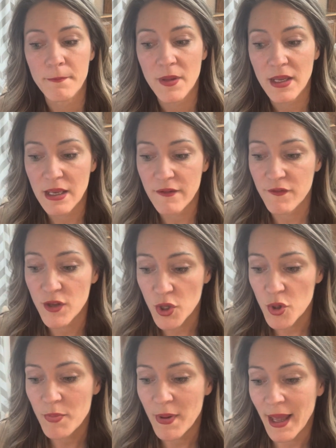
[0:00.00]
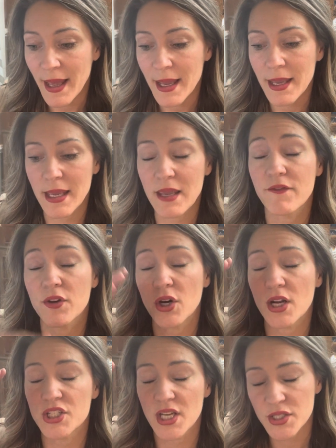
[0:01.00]
if your
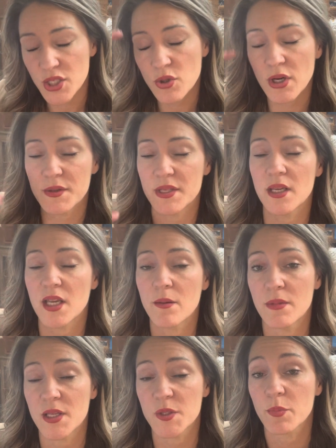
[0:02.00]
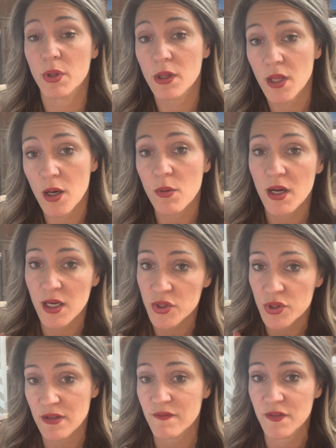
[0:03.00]
adjusted gross income is below
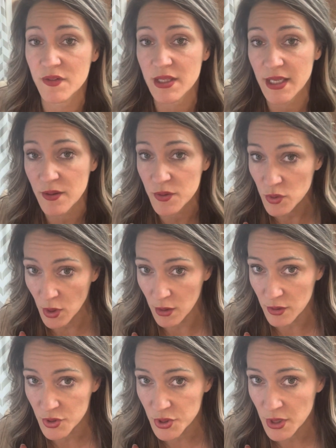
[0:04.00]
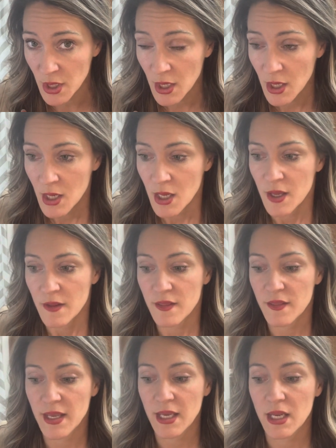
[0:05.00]
$150,000,
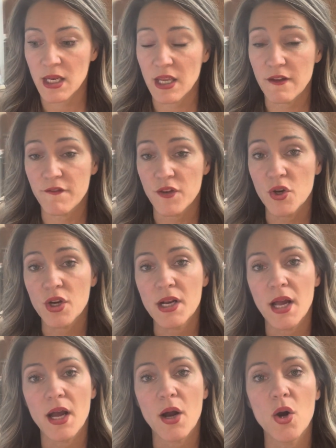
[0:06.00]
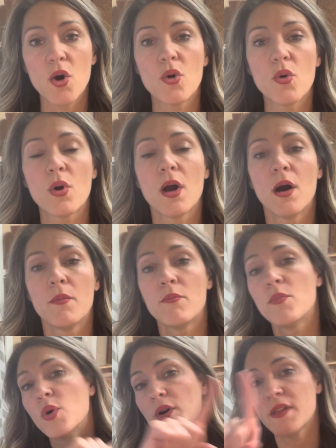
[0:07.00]
then if you're going to owe
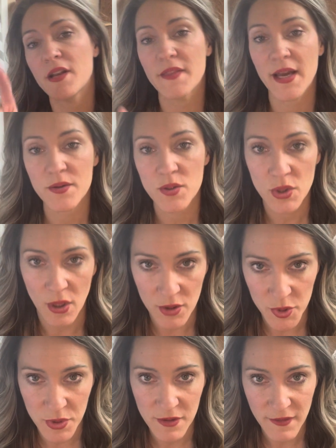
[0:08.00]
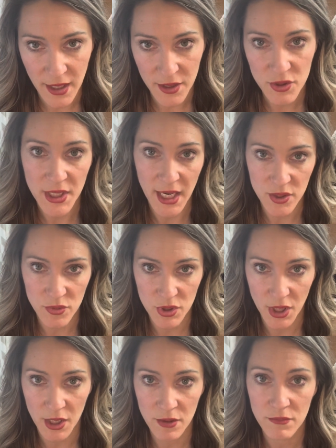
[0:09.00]
more than $1,000 when you file your tax
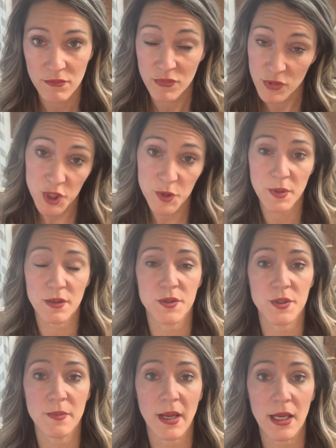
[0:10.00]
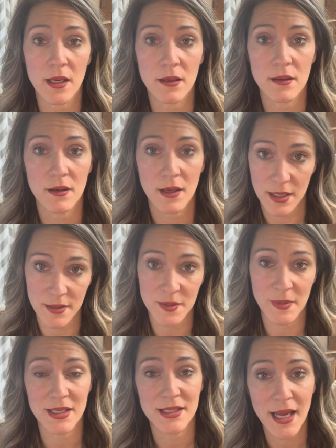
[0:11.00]
return, you're supposed to make
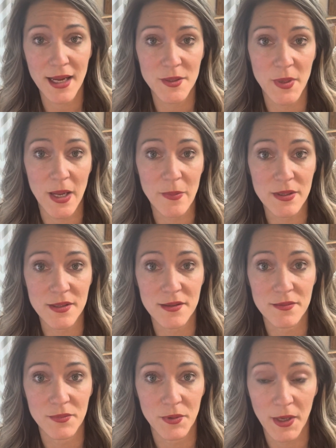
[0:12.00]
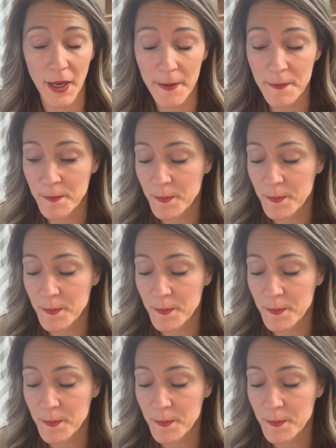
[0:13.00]
estimated tax payments, okay?